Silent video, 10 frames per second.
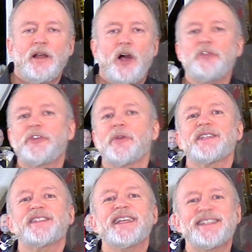Also,
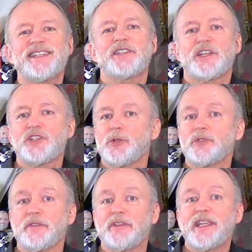this isn't
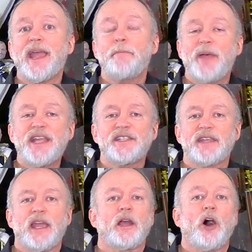exclusively a bass
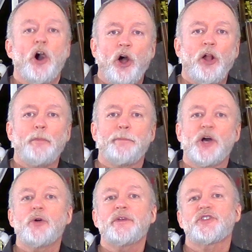thing. All
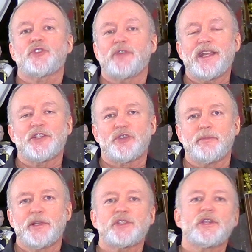bowed string
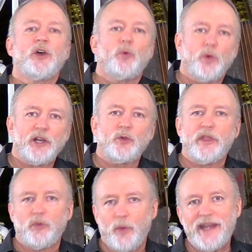instruments work
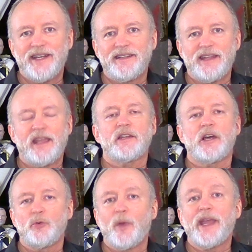with weighted and
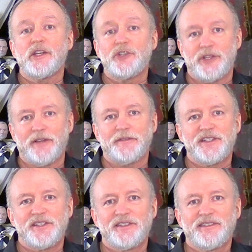unweighted
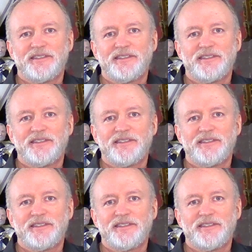shifts.